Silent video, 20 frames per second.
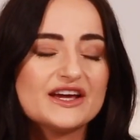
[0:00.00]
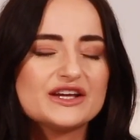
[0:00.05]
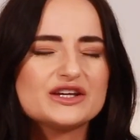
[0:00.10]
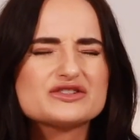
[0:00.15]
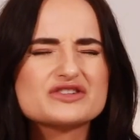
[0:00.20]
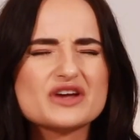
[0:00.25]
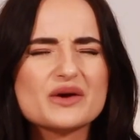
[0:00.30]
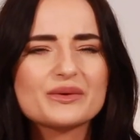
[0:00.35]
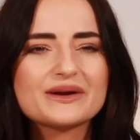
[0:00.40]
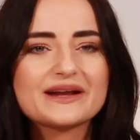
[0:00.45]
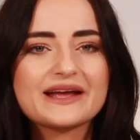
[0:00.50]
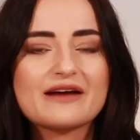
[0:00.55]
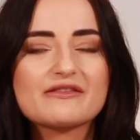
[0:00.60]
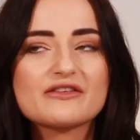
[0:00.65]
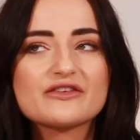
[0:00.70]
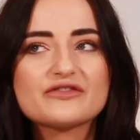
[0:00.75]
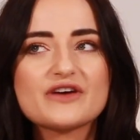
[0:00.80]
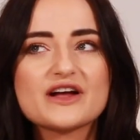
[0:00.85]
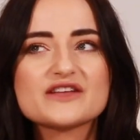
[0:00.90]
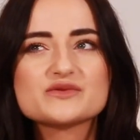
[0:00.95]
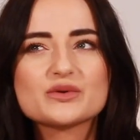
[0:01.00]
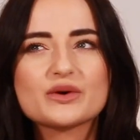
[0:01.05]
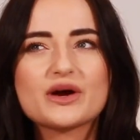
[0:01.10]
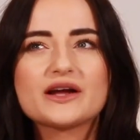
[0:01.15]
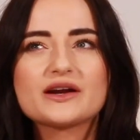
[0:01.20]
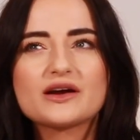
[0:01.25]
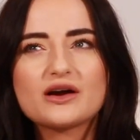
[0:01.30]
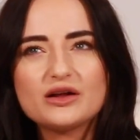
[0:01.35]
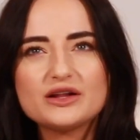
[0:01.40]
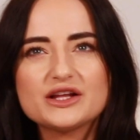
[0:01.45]
you don't want to get referred to a
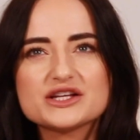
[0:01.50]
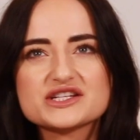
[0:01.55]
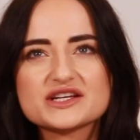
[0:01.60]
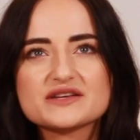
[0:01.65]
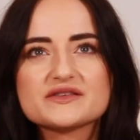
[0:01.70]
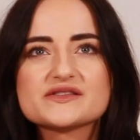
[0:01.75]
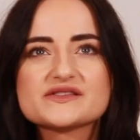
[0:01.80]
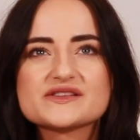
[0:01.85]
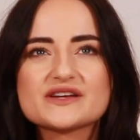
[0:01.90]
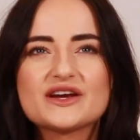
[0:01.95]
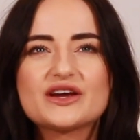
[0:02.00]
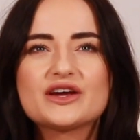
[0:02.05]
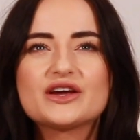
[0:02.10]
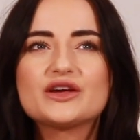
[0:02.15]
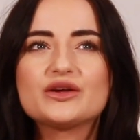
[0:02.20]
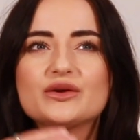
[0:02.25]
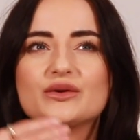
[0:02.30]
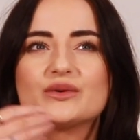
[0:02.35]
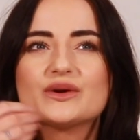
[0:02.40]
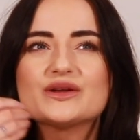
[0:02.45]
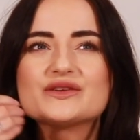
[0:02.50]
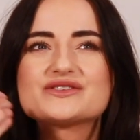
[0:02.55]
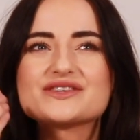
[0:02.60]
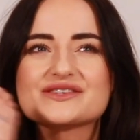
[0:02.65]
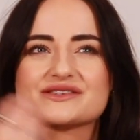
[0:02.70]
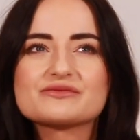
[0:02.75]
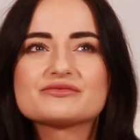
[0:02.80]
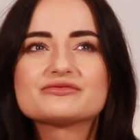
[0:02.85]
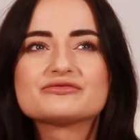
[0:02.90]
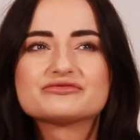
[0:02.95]
gynecologist who
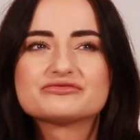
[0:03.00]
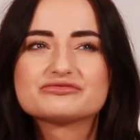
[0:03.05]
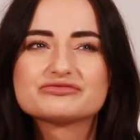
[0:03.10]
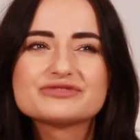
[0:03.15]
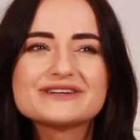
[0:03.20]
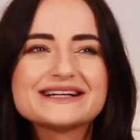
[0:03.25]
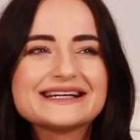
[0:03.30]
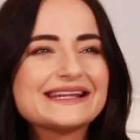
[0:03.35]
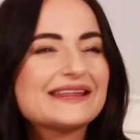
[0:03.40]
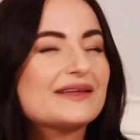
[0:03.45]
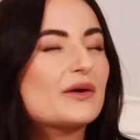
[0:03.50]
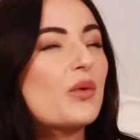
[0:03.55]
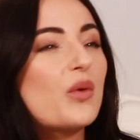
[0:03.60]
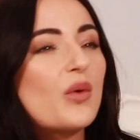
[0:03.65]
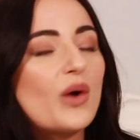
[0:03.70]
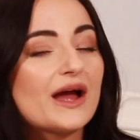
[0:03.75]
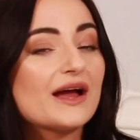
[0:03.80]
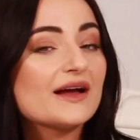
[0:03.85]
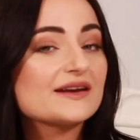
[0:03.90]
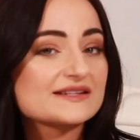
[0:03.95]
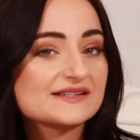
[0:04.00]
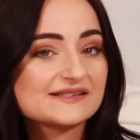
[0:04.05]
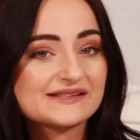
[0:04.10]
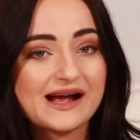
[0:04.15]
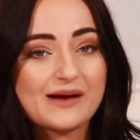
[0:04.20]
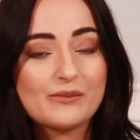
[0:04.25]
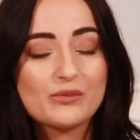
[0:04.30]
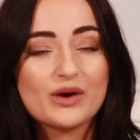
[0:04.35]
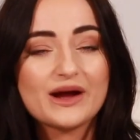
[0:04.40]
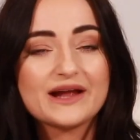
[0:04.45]
doesn't really quite
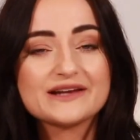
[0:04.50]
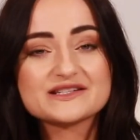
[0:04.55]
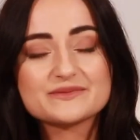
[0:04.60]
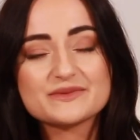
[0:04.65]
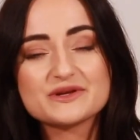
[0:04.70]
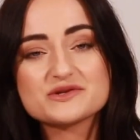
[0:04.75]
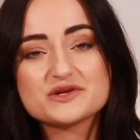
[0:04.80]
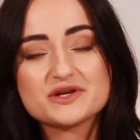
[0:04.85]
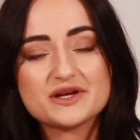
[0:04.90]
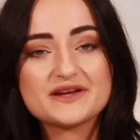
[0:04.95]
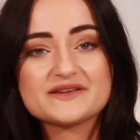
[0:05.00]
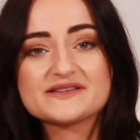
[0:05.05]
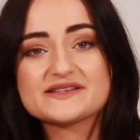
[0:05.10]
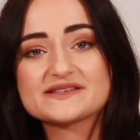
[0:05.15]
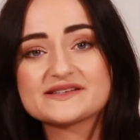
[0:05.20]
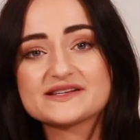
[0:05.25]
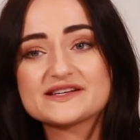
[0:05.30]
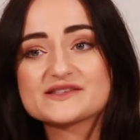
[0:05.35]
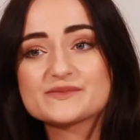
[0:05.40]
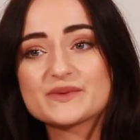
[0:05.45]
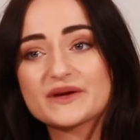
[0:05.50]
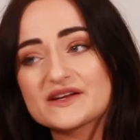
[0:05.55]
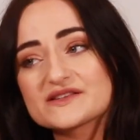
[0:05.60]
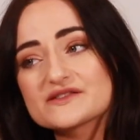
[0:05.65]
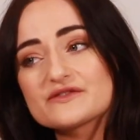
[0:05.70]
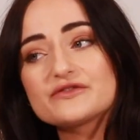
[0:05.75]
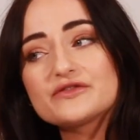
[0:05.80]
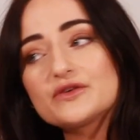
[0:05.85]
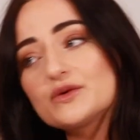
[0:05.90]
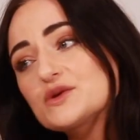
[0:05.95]
understand what endometriosis is,
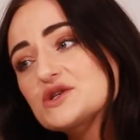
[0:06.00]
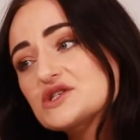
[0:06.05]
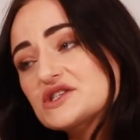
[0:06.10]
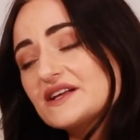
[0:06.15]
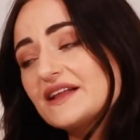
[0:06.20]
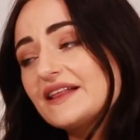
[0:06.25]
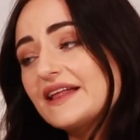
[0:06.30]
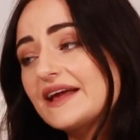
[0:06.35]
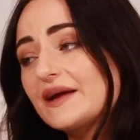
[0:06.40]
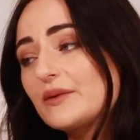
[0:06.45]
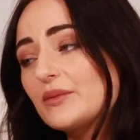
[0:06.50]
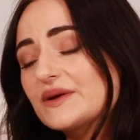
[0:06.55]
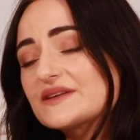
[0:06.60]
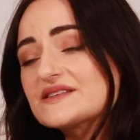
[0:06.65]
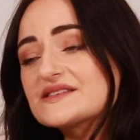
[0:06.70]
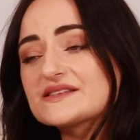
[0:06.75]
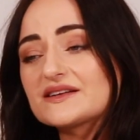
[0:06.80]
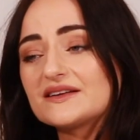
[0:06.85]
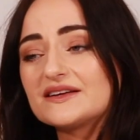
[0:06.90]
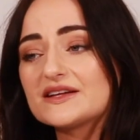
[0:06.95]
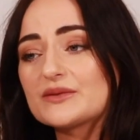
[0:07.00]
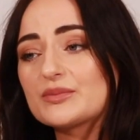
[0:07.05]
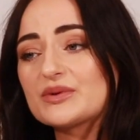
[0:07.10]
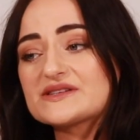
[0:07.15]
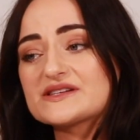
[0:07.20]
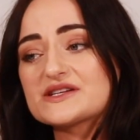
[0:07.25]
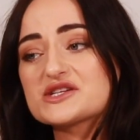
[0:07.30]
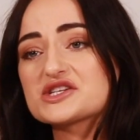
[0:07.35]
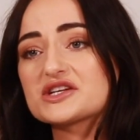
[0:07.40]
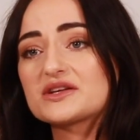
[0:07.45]
because unfortunately we're still in a
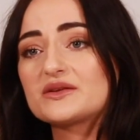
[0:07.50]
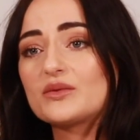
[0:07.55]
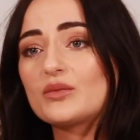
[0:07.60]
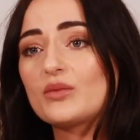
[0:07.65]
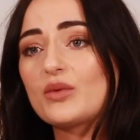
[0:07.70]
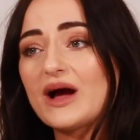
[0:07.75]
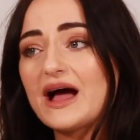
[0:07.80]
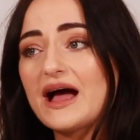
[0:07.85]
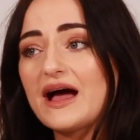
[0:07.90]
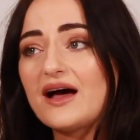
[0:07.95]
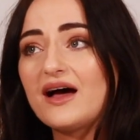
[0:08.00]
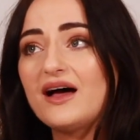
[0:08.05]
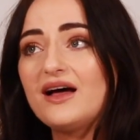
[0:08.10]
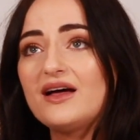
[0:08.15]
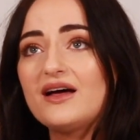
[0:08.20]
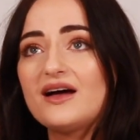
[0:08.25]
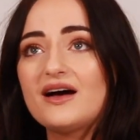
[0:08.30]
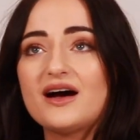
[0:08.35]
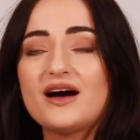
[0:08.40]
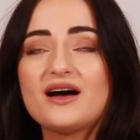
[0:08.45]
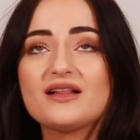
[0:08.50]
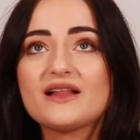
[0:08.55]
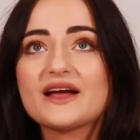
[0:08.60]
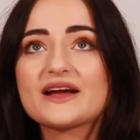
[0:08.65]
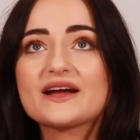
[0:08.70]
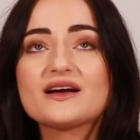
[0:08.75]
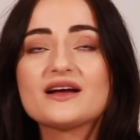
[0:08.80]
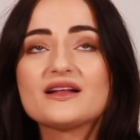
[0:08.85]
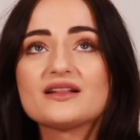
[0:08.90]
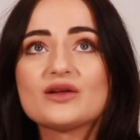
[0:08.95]
position where
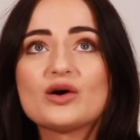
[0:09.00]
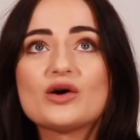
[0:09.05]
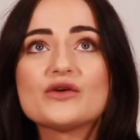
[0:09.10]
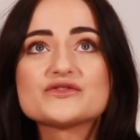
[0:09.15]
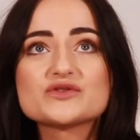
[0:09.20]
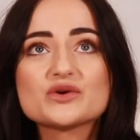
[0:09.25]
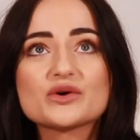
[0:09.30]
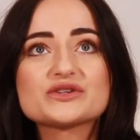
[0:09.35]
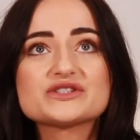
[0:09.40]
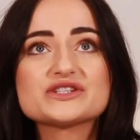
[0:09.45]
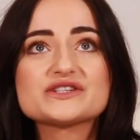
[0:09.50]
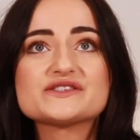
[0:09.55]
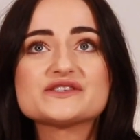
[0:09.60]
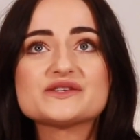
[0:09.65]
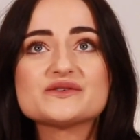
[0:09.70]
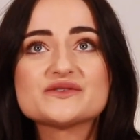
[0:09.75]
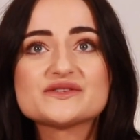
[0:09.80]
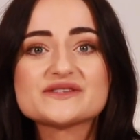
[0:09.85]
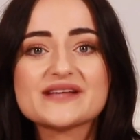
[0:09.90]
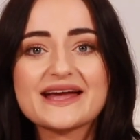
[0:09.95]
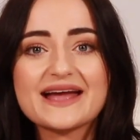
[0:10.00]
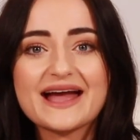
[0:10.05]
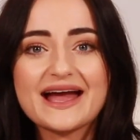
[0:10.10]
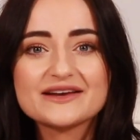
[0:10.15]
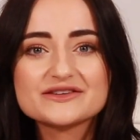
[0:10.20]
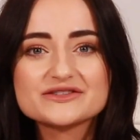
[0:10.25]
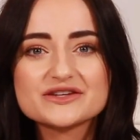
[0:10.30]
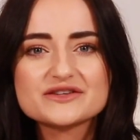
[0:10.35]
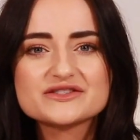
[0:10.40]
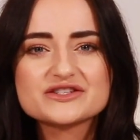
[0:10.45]
like a lot of doctors, you say
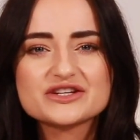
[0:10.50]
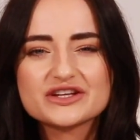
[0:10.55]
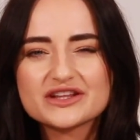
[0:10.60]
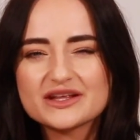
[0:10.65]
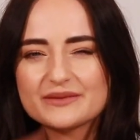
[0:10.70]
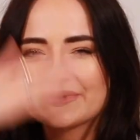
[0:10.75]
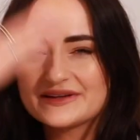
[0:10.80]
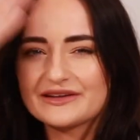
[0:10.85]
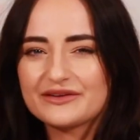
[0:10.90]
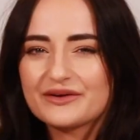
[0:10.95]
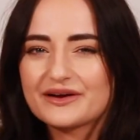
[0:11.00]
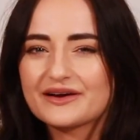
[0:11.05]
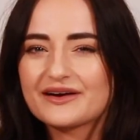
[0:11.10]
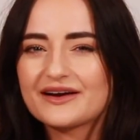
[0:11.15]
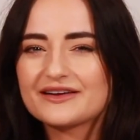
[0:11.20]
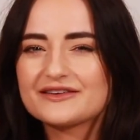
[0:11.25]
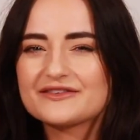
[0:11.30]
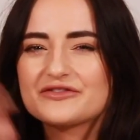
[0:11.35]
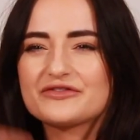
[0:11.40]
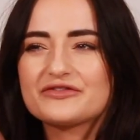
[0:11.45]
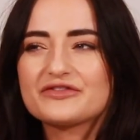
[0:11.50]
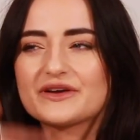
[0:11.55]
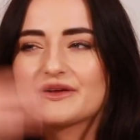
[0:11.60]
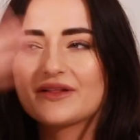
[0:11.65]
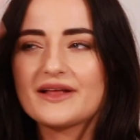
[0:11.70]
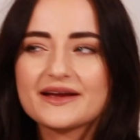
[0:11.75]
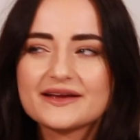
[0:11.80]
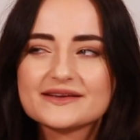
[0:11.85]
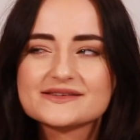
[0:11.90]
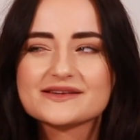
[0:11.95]
endo to them and you can kind of feel
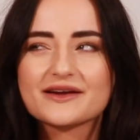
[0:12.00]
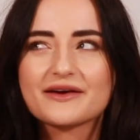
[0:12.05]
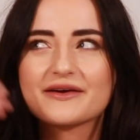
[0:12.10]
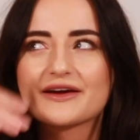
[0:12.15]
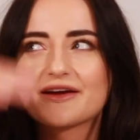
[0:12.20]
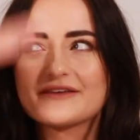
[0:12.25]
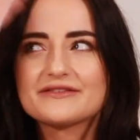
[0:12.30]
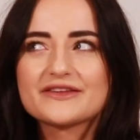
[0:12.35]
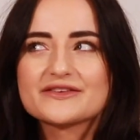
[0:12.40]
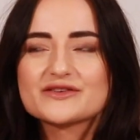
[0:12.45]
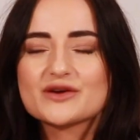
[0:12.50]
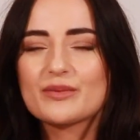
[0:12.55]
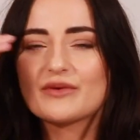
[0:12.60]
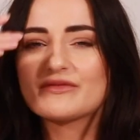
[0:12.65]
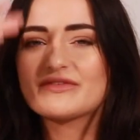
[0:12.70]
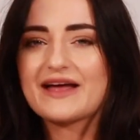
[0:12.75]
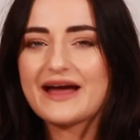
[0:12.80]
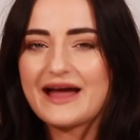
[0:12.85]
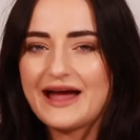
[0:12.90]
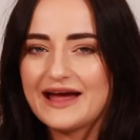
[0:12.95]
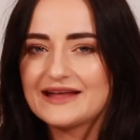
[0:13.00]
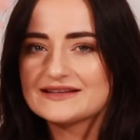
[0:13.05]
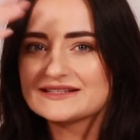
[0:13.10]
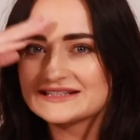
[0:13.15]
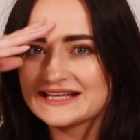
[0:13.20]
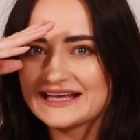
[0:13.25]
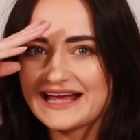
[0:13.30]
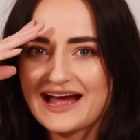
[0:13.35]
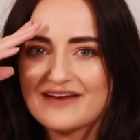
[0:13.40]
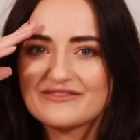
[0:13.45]
like it's going over the top of their head,
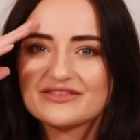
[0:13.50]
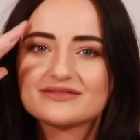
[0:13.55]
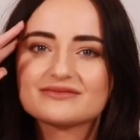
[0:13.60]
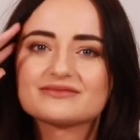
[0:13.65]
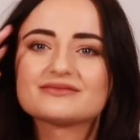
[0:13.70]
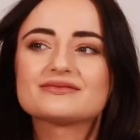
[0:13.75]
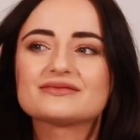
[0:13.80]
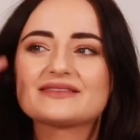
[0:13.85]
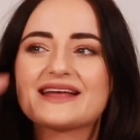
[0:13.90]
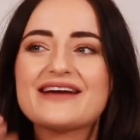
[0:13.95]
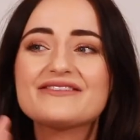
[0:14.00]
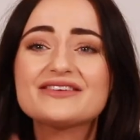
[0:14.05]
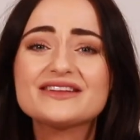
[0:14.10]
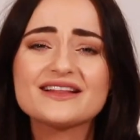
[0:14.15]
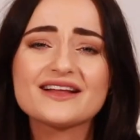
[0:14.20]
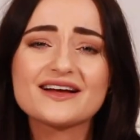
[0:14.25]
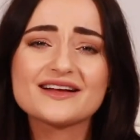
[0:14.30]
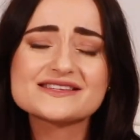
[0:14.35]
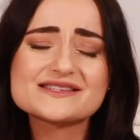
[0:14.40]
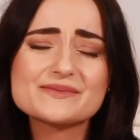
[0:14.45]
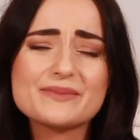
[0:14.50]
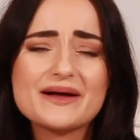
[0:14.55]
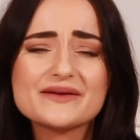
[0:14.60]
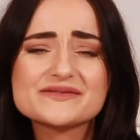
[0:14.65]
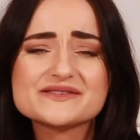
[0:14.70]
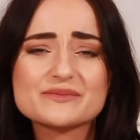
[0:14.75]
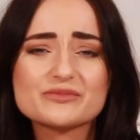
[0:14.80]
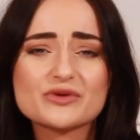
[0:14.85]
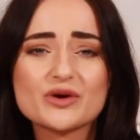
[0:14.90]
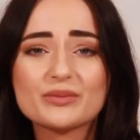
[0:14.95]
and they haven't learned
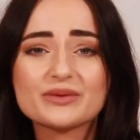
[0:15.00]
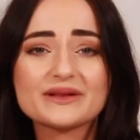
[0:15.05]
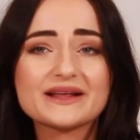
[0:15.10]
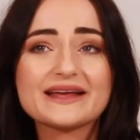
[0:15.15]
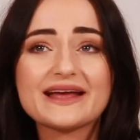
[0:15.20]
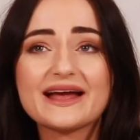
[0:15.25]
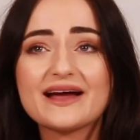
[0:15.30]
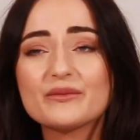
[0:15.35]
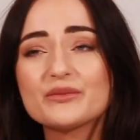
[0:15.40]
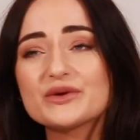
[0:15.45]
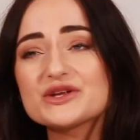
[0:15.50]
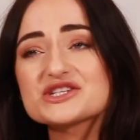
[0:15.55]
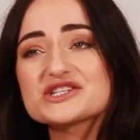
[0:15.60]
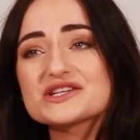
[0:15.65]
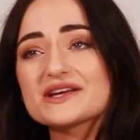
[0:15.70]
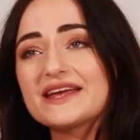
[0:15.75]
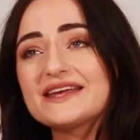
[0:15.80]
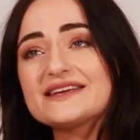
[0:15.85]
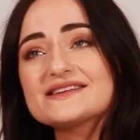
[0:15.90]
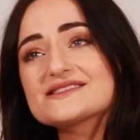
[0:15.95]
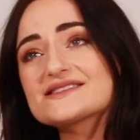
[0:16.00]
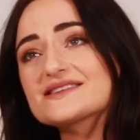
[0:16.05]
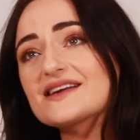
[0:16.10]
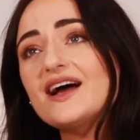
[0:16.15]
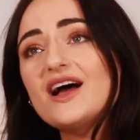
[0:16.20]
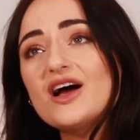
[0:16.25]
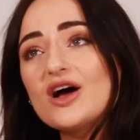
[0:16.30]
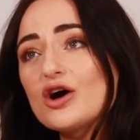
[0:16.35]
about it properly yet, which is